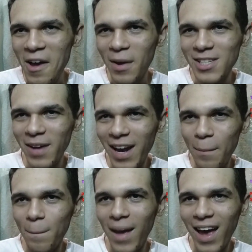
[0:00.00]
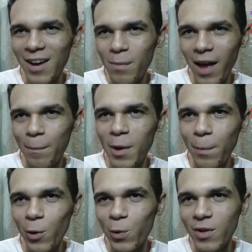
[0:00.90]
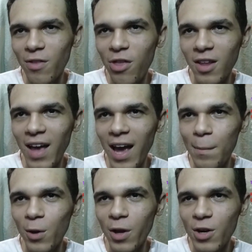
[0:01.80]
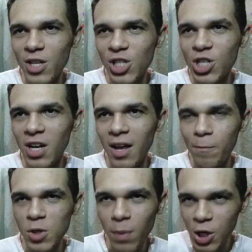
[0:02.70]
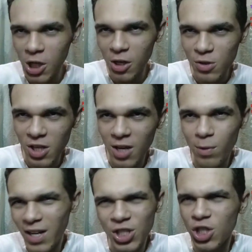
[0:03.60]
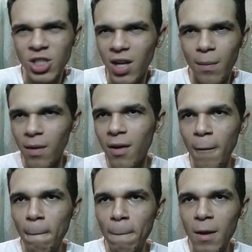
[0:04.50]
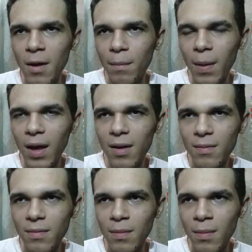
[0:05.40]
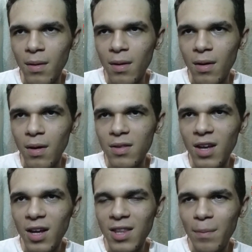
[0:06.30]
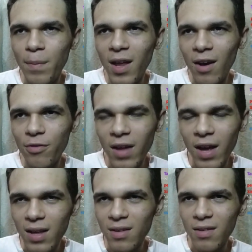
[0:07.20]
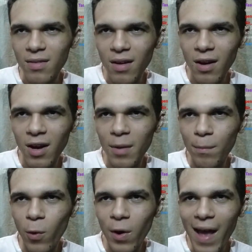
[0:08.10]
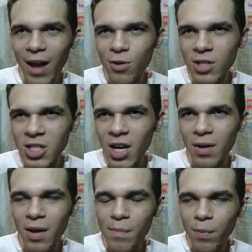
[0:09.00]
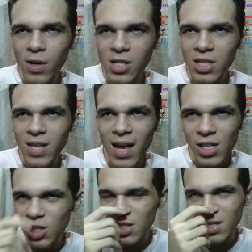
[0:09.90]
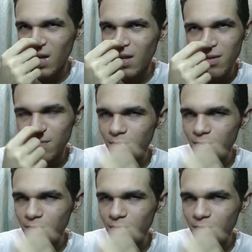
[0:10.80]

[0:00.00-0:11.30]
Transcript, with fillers: because I'm kind of mad at people who think that emulator is cheating, especially using keyboard. That's just dumb. But like the the bit of like uh, more accuracy on inputs, that is just like